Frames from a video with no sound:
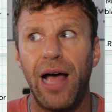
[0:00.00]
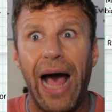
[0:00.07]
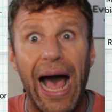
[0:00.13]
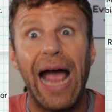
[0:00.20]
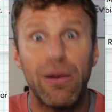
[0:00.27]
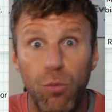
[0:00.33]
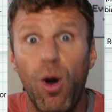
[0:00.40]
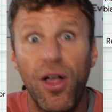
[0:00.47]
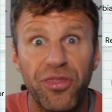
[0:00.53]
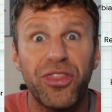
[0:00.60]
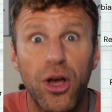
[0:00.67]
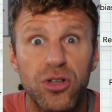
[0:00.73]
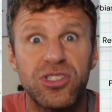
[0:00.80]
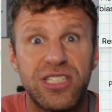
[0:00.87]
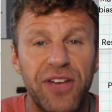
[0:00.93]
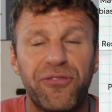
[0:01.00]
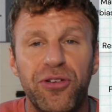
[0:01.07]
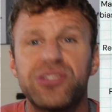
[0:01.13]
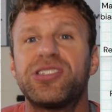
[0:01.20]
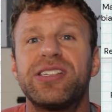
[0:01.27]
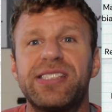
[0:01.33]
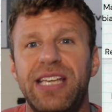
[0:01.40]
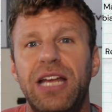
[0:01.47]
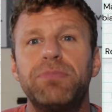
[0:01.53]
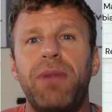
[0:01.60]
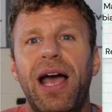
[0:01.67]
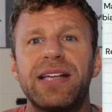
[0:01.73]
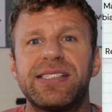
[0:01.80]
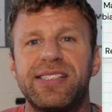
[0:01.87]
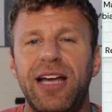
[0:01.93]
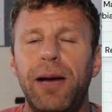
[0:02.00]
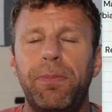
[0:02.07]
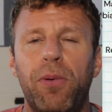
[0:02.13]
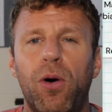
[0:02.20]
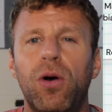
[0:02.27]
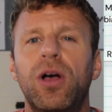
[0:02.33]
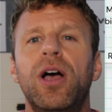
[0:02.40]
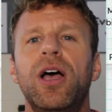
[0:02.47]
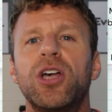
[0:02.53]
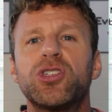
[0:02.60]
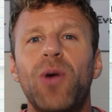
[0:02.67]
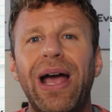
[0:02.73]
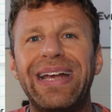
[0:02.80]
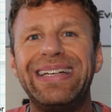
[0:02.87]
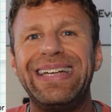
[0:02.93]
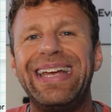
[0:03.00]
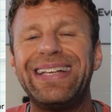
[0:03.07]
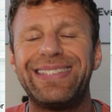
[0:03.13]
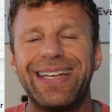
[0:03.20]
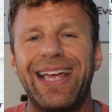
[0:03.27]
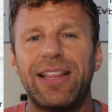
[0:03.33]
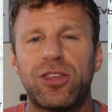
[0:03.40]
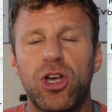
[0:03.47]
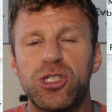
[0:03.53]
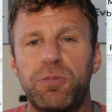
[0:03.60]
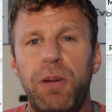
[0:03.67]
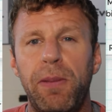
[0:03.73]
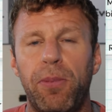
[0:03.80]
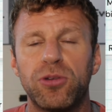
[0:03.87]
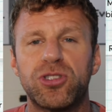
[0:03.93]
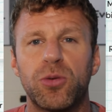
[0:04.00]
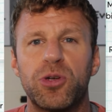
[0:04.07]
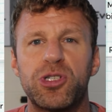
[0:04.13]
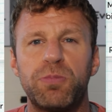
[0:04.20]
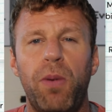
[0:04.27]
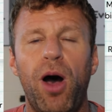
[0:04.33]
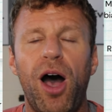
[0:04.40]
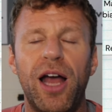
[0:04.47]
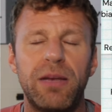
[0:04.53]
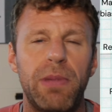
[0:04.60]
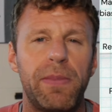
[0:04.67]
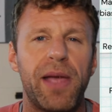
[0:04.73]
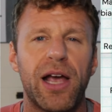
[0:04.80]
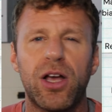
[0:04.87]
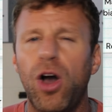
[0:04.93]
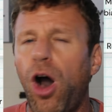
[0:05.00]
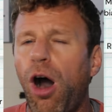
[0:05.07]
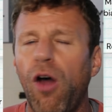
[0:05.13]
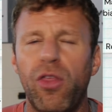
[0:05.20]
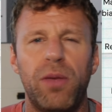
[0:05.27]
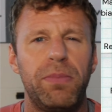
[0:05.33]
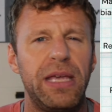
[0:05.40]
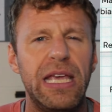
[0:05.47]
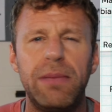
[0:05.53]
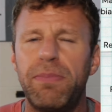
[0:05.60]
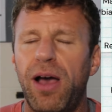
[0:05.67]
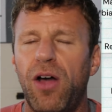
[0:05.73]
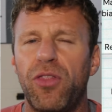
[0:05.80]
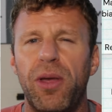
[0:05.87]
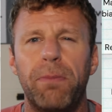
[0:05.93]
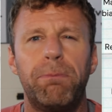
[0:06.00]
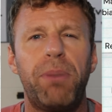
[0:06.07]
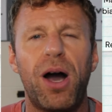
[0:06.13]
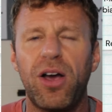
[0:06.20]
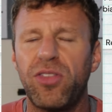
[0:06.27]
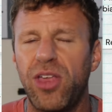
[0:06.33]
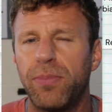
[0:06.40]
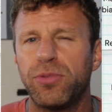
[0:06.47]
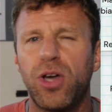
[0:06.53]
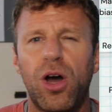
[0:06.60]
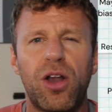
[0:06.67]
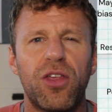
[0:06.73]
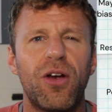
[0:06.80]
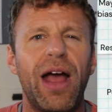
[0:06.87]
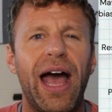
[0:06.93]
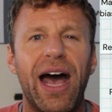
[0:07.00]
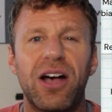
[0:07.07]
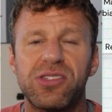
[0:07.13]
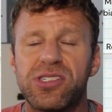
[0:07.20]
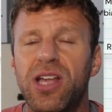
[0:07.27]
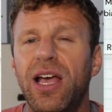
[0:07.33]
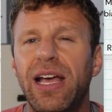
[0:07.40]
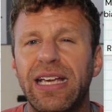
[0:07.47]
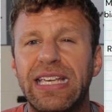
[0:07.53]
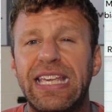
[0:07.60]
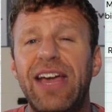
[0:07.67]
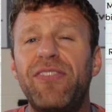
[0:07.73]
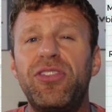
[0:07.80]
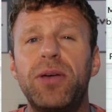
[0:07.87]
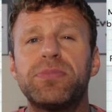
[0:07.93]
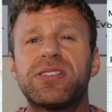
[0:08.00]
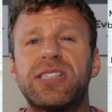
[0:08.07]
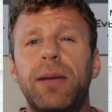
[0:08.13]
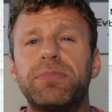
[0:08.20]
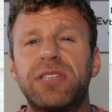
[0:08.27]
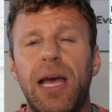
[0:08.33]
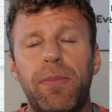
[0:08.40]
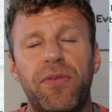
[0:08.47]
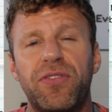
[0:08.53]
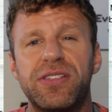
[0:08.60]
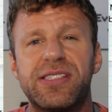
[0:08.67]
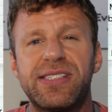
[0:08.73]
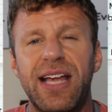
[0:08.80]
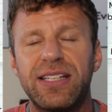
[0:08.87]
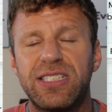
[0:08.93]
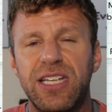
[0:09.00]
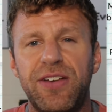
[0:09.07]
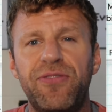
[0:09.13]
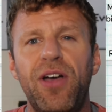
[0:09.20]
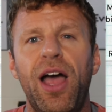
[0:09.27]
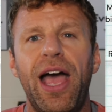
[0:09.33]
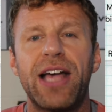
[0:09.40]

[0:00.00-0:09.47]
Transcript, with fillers: I want those differences in my sample. So I need to get those people to respond. Maybe I call them, email them, bug them, go to their house, give them some type of incentive.